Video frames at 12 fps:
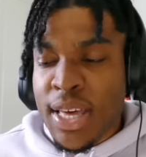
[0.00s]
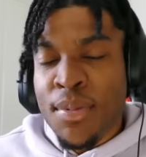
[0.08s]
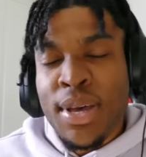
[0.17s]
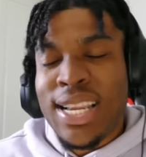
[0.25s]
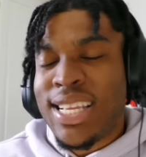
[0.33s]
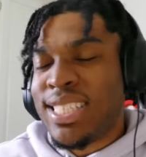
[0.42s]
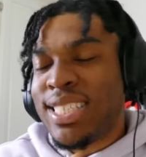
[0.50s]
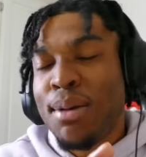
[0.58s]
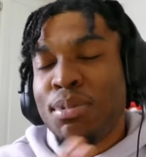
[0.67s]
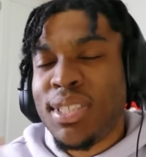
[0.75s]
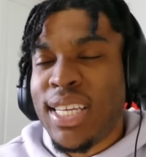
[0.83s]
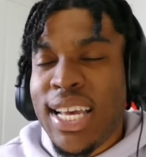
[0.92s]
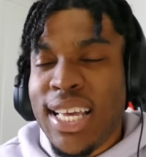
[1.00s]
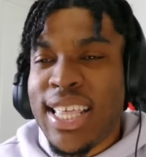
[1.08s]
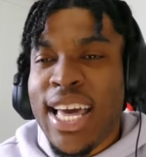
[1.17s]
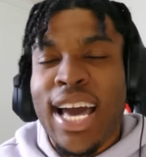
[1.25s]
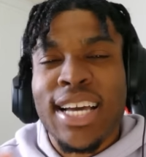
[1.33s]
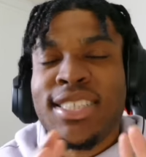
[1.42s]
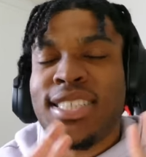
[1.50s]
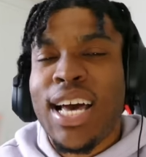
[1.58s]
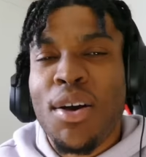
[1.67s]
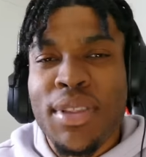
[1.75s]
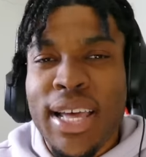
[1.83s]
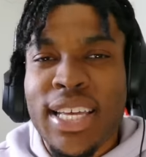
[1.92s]
him and stop saying that I
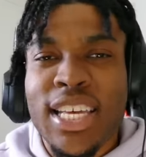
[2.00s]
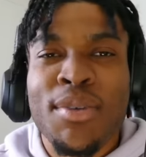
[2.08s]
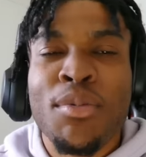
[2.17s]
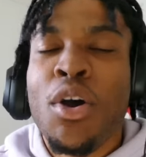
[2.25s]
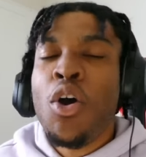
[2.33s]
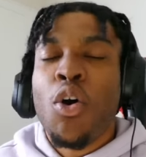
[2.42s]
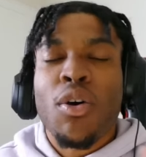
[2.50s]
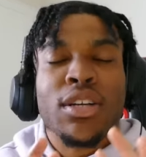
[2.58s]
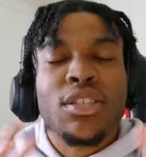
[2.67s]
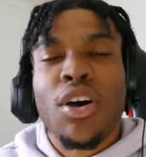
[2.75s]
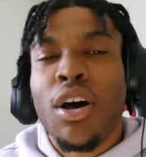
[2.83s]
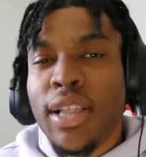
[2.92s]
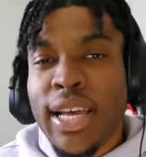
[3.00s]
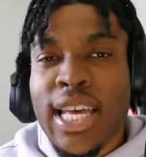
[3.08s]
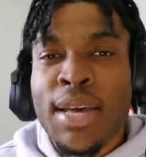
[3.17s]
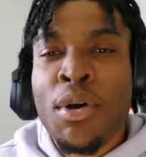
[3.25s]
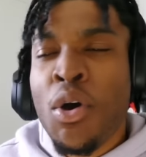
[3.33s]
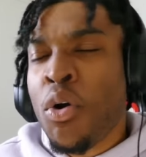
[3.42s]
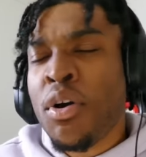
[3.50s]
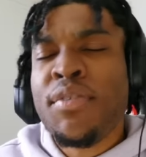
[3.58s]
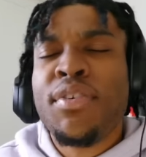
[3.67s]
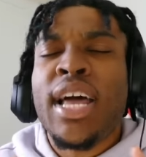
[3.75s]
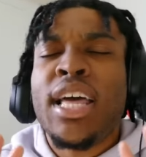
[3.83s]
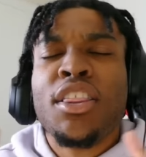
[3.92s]
sound like him or I talk like him or
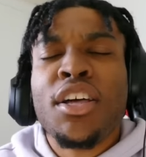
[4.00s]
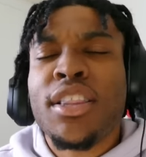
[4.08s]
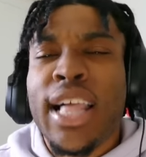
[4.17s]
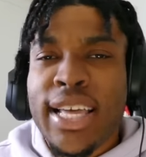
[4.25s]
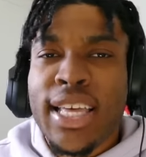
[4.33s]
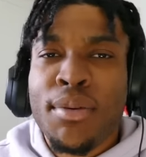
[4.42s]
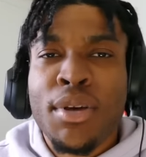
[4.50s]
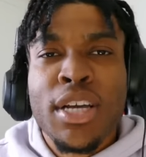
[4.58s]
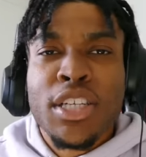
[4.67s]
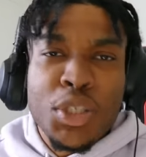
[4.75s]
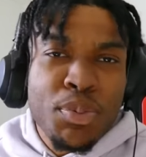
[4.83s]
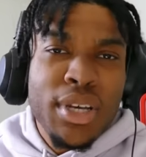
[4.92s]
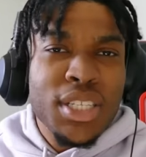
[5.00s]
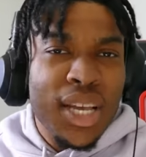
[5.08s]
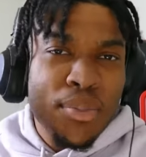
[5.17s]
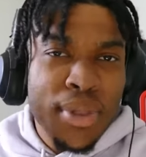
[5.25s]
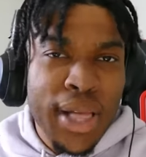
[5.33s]
even I look like him. Just because I'm